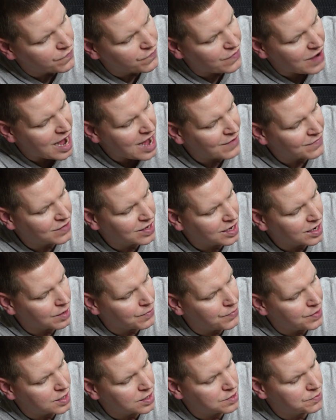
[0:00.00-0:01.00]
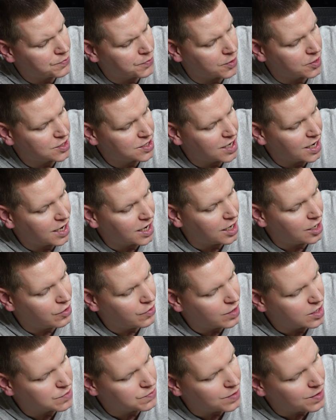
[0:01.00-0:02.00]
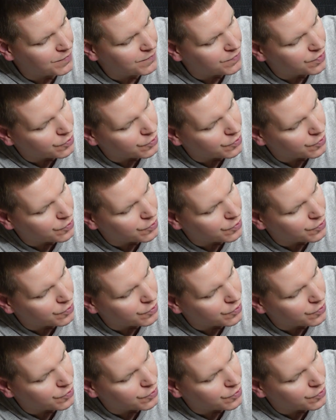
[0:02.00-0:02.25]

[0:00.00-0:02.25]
5 gigabits per second USB